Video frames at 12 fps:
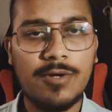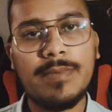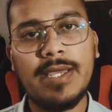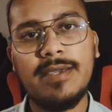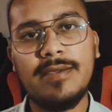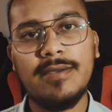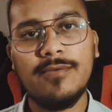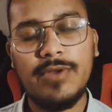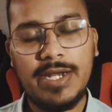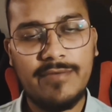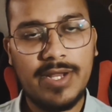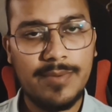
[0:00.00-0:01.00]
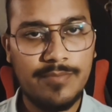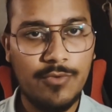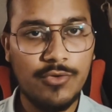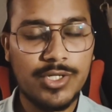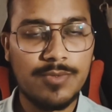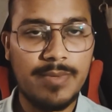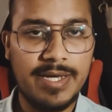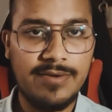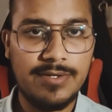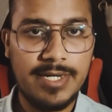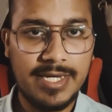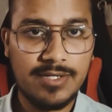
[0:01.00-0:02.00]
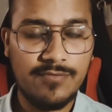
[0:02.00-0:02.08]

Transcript: whenever I post my next